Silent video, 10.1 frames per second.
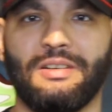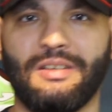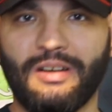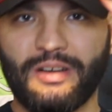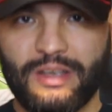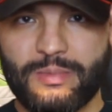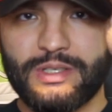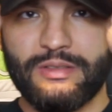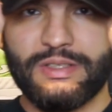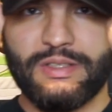I
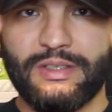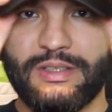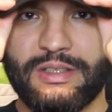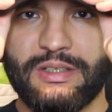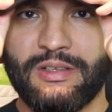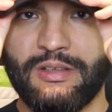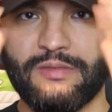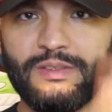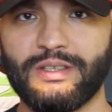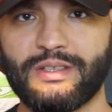absolutely
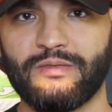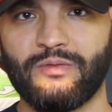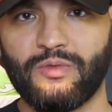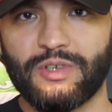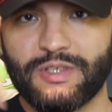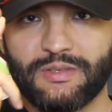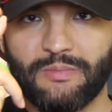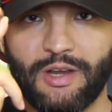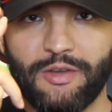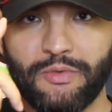love this. Of course,
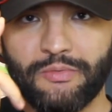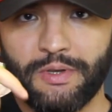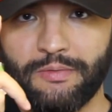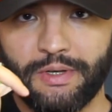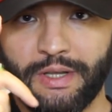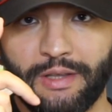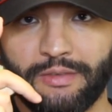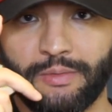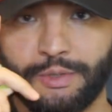my new favorite hat for